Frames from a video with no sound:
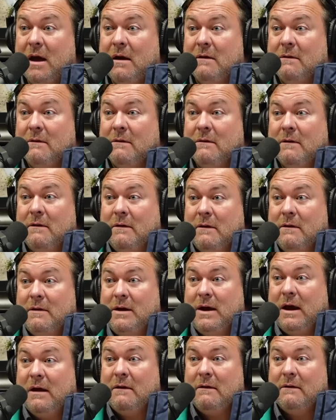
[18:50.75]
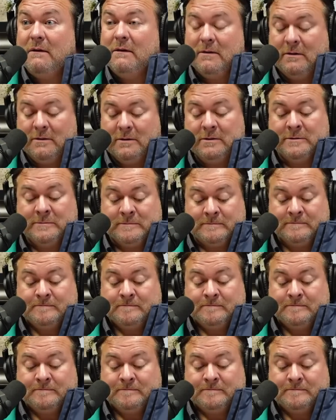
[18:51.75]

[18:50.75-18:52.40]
And talk about it. That was it.